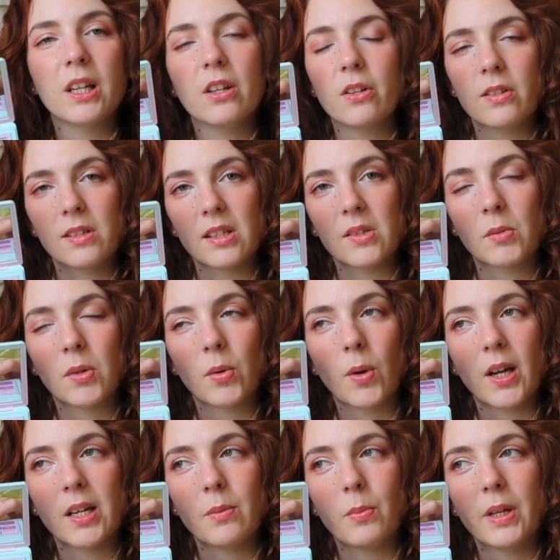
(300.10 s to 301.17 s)
I use this one
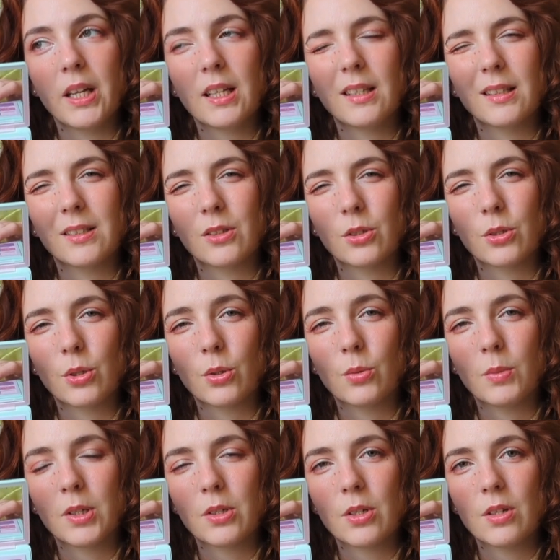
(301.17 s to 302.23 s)
quite a bit, it doesn't show
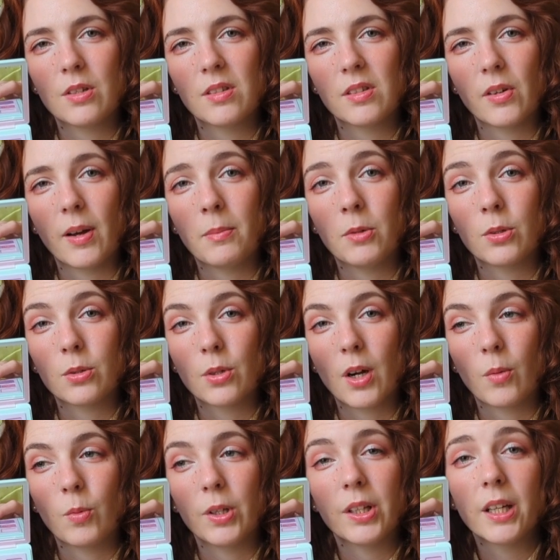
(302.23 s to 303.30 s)
much use, so I'm not sure
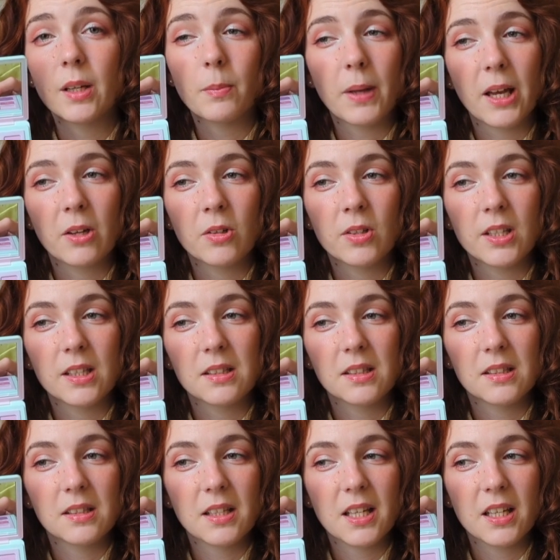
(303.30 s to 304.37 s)
I will hit pan on
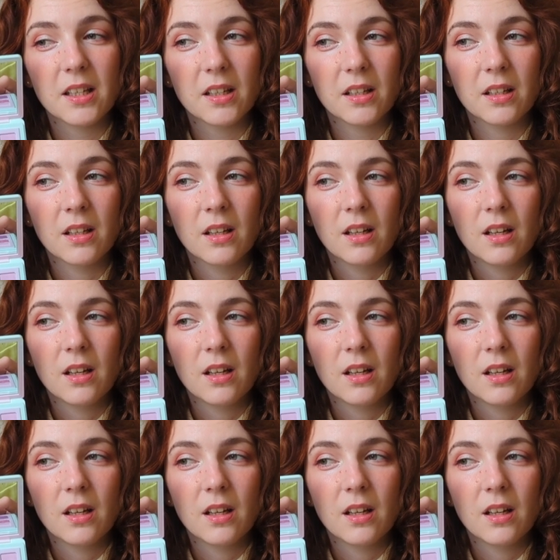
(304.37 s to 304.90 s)
this year.